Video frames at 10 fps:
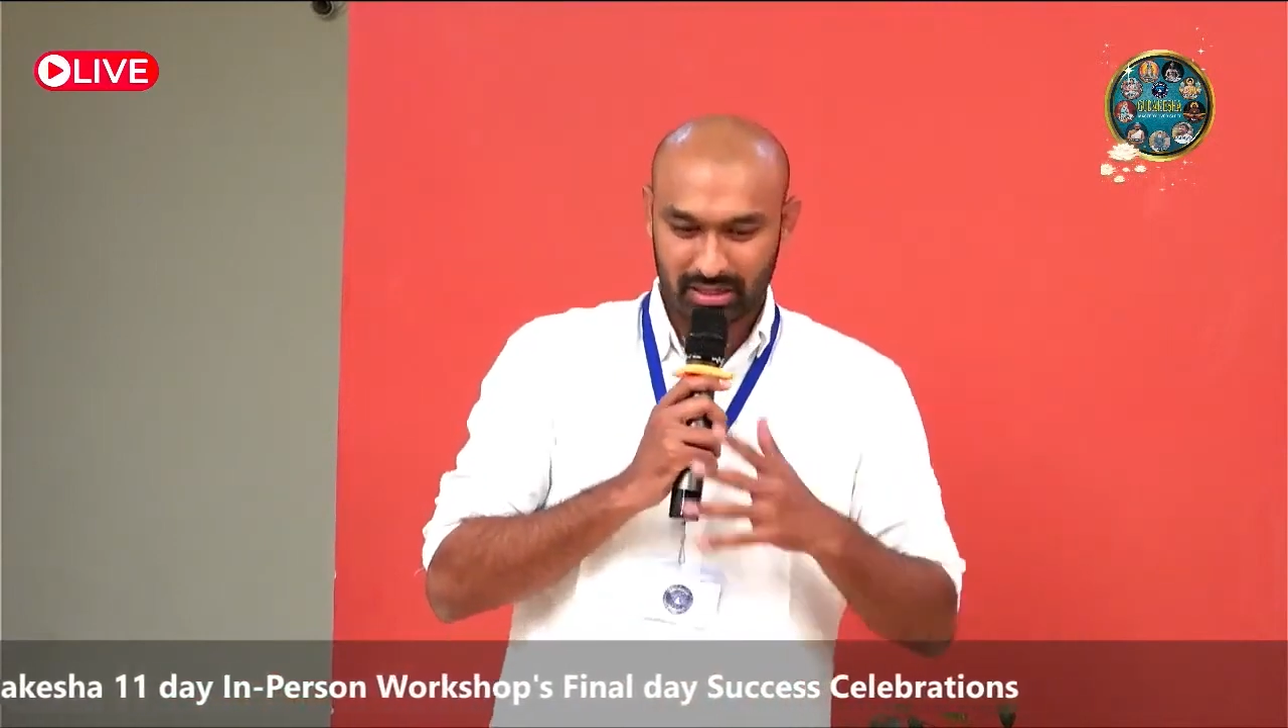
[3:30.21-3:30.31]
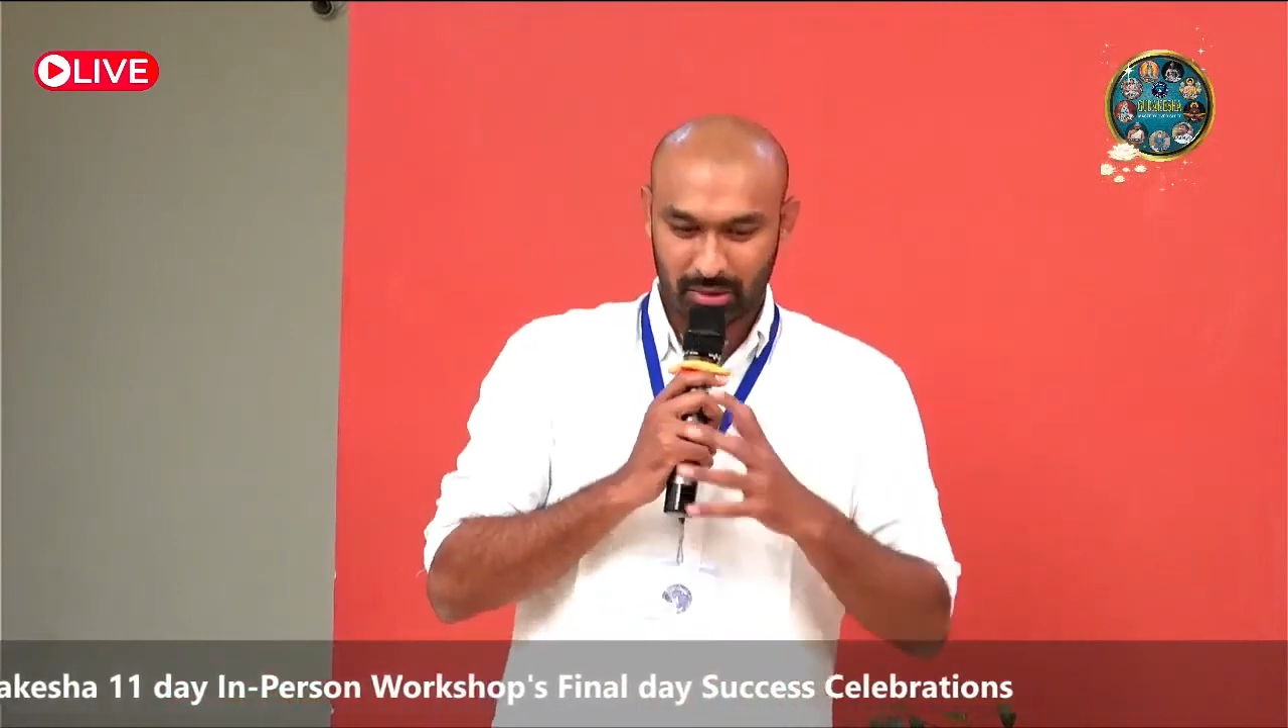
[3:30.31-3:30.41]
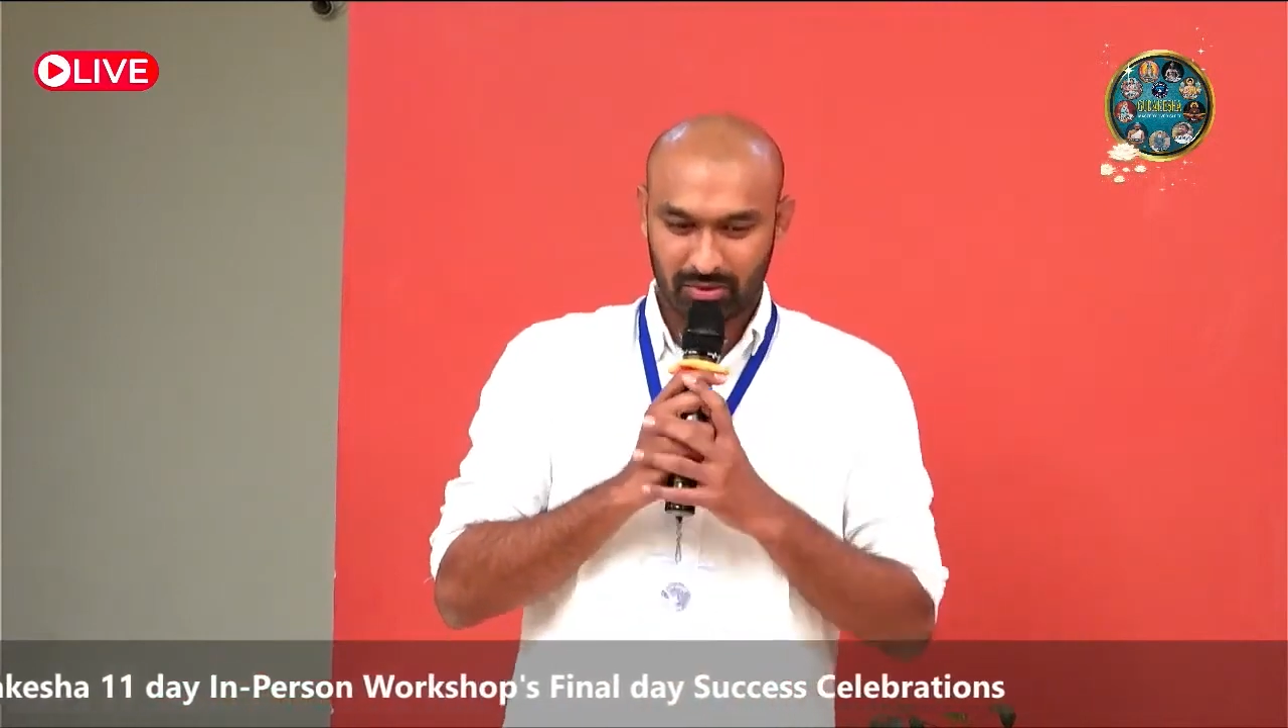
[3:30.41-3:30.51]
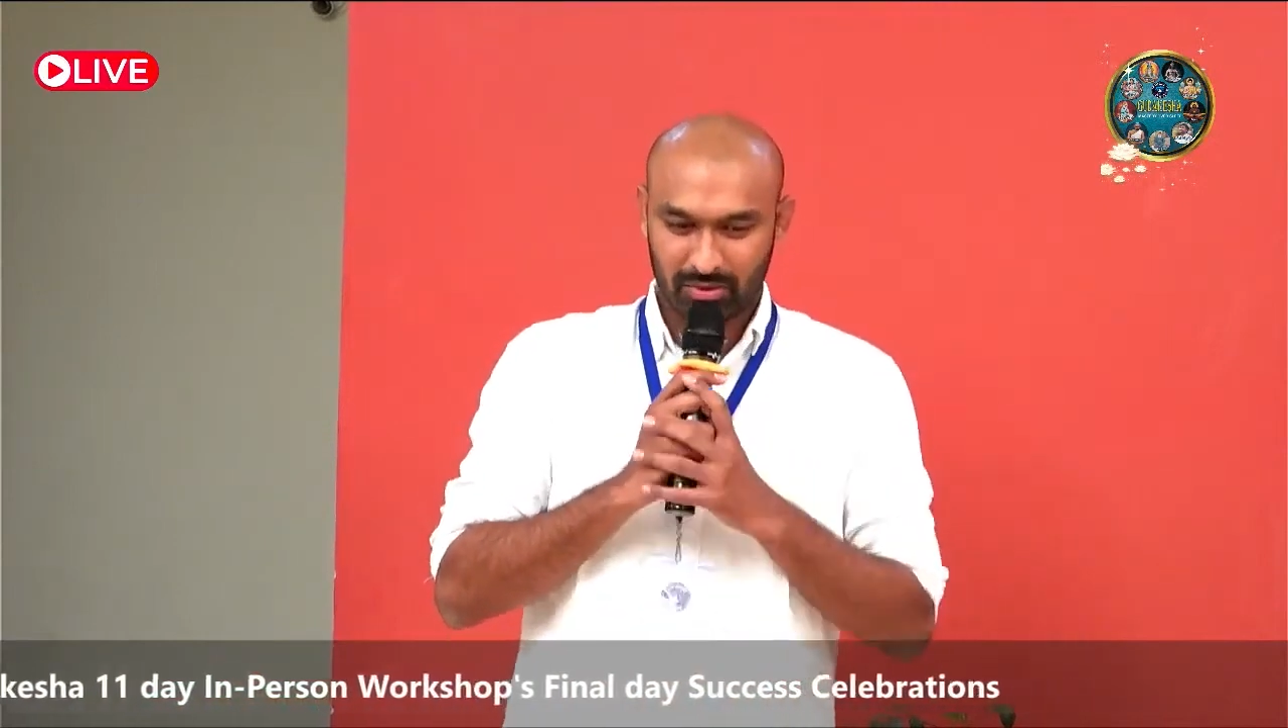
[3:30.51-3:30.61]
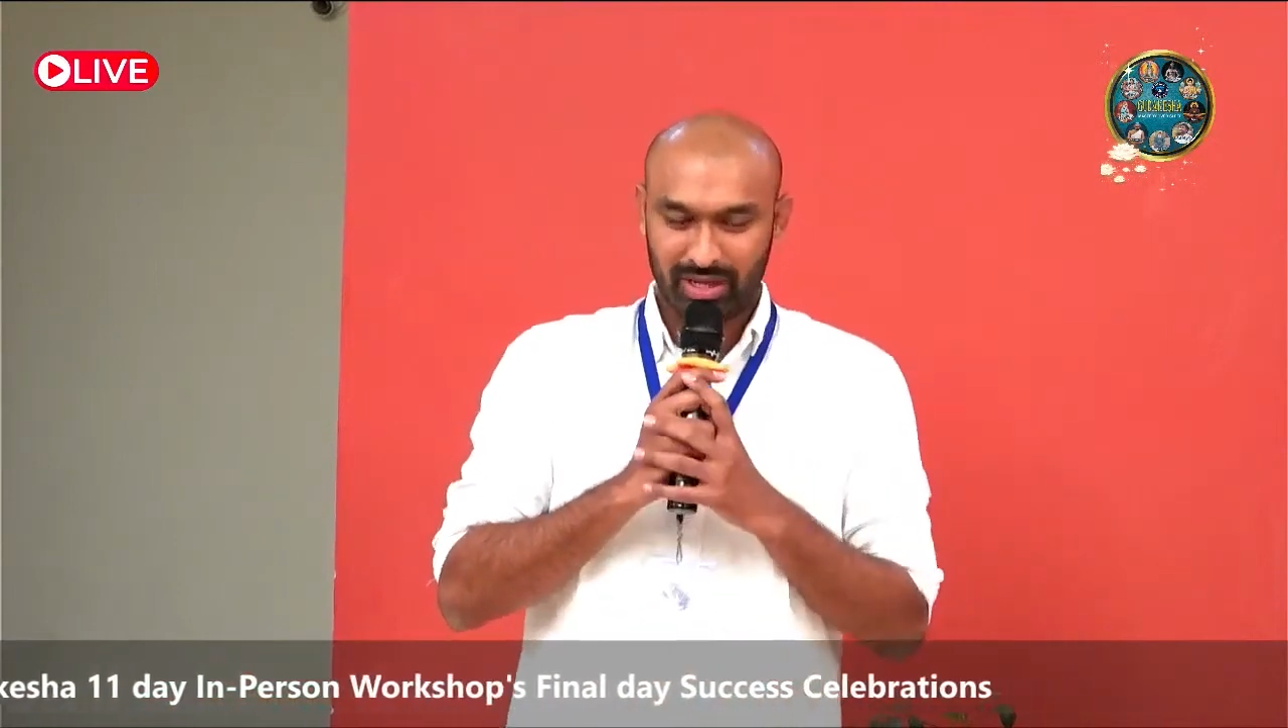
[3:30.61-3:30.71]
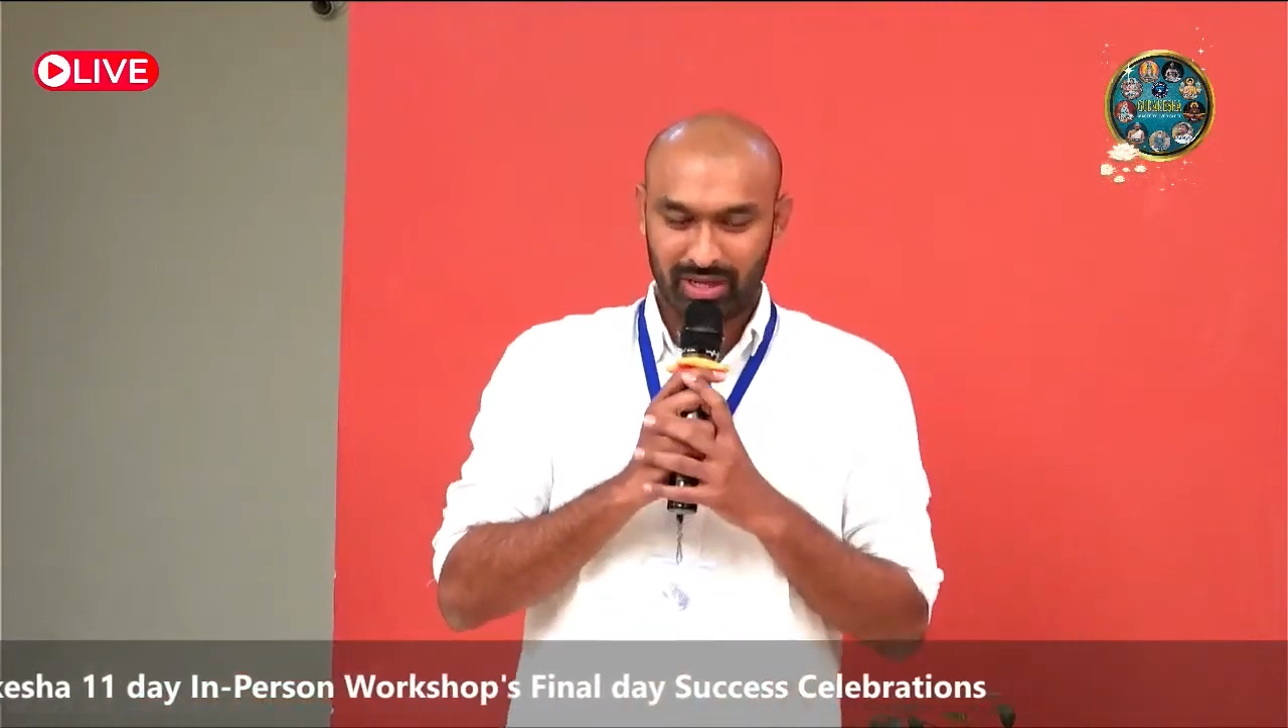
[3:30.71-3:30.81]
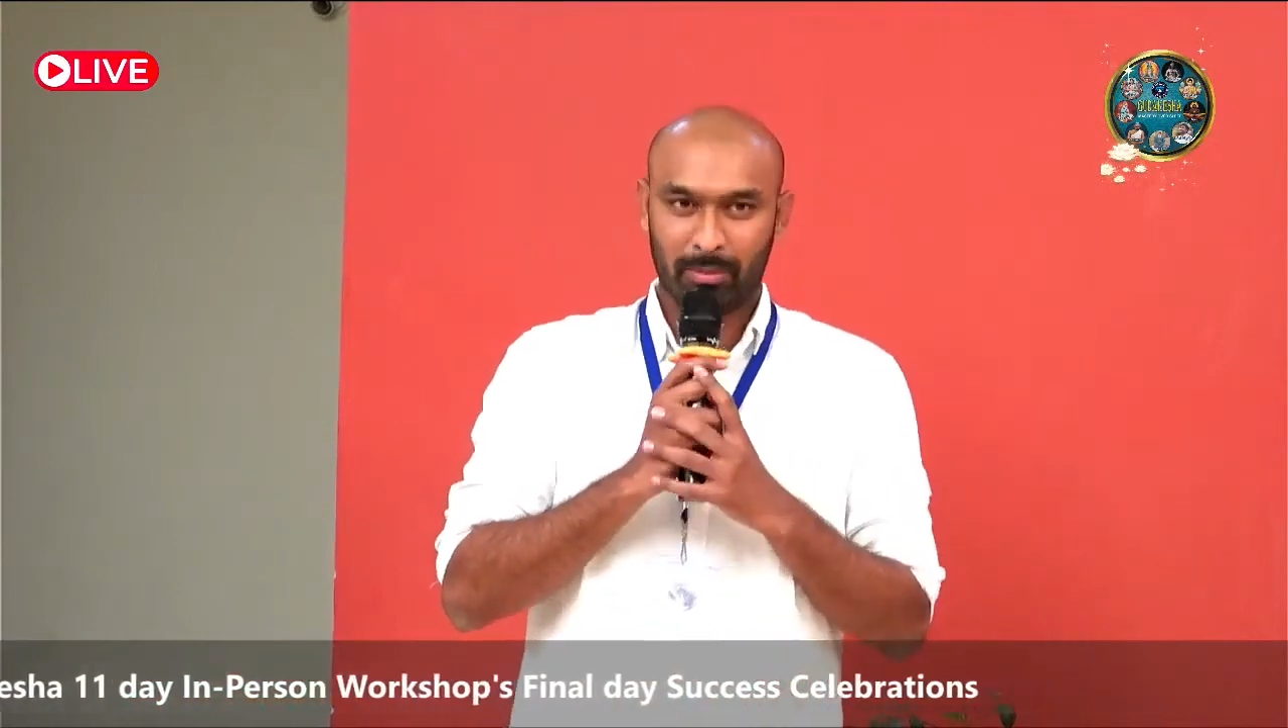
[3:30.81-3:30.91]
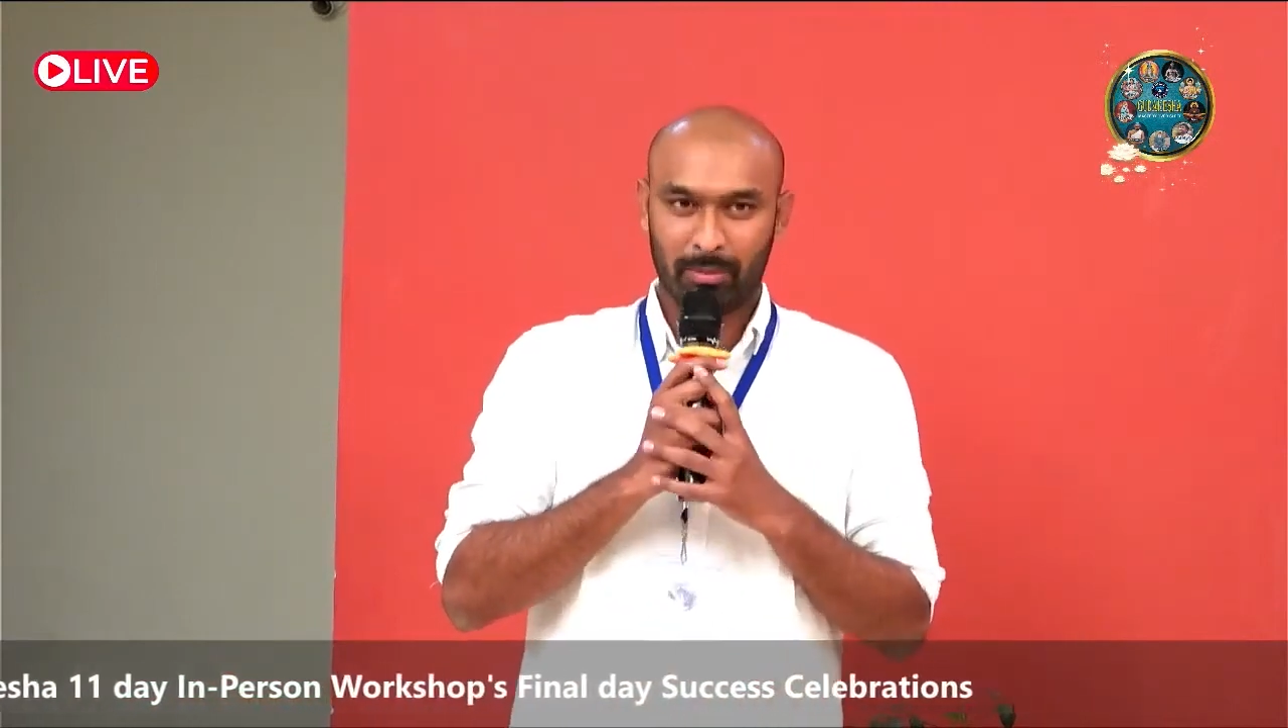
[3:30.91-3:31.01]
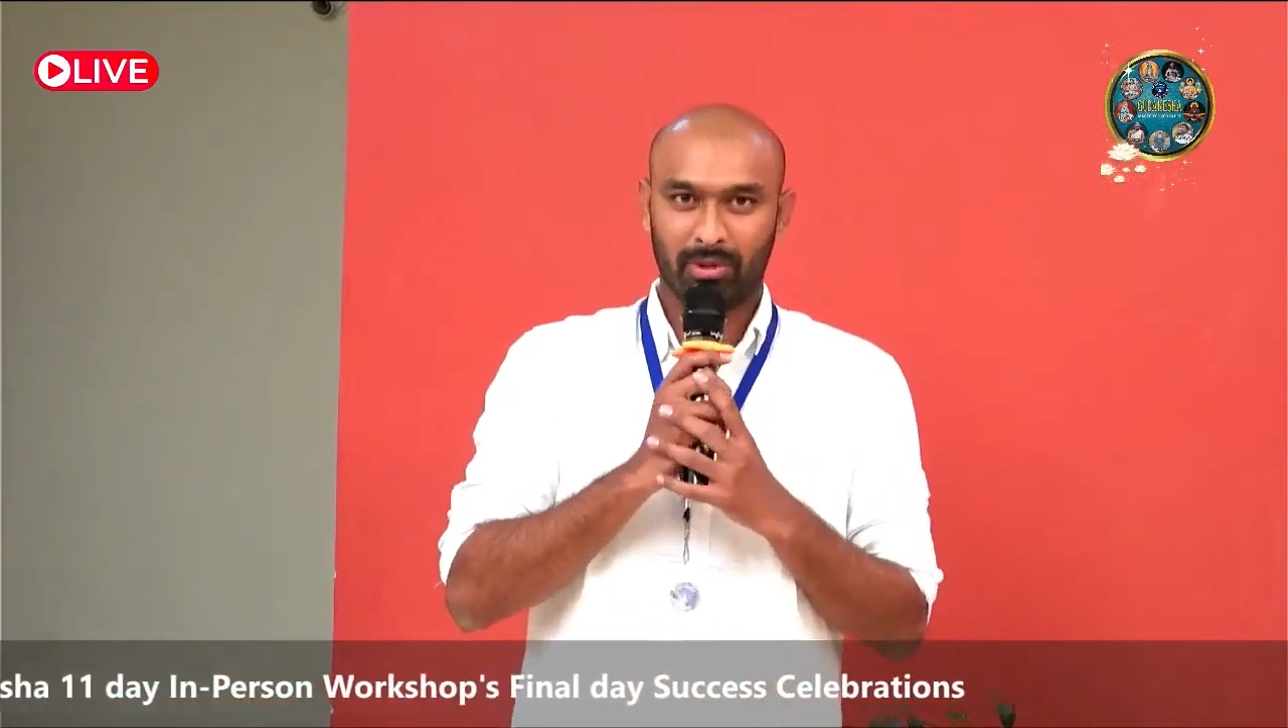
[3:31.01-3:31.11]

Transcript: I was very happy,